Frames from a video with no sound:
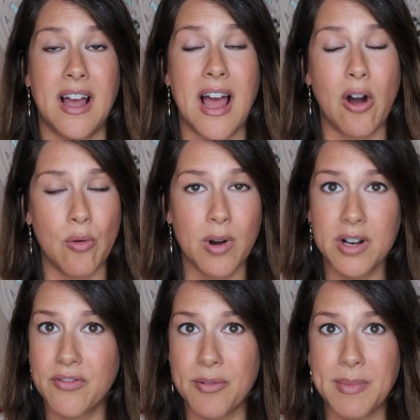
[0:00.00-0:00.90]
how it
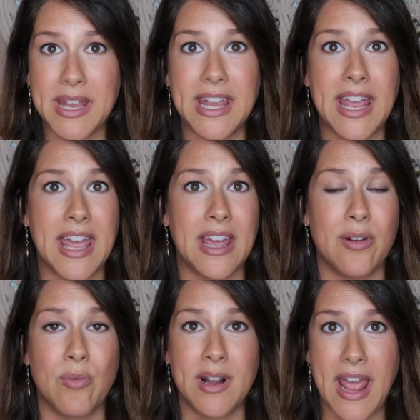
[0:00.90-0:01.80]
worked for me
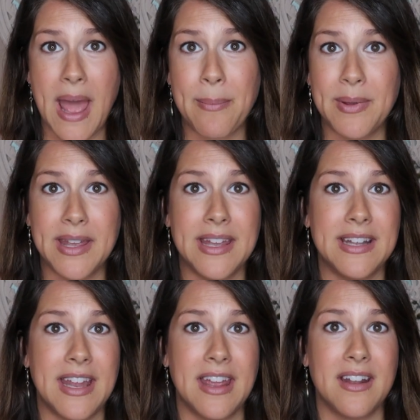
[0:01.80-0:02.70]
and what
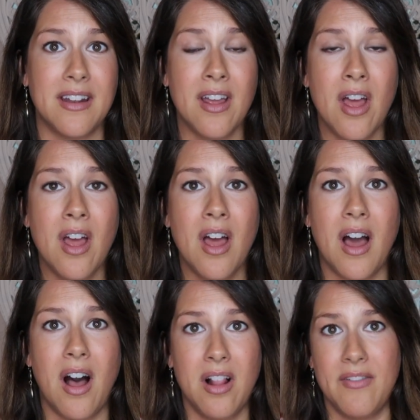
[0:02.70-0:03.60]
happened and
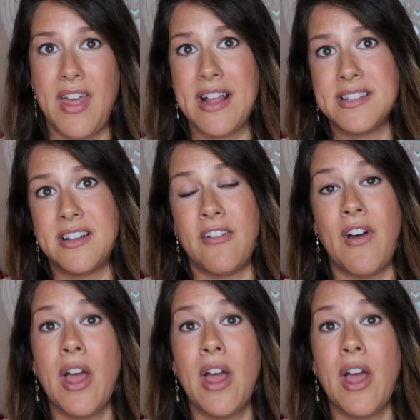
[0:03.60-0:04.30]
all of that stuff.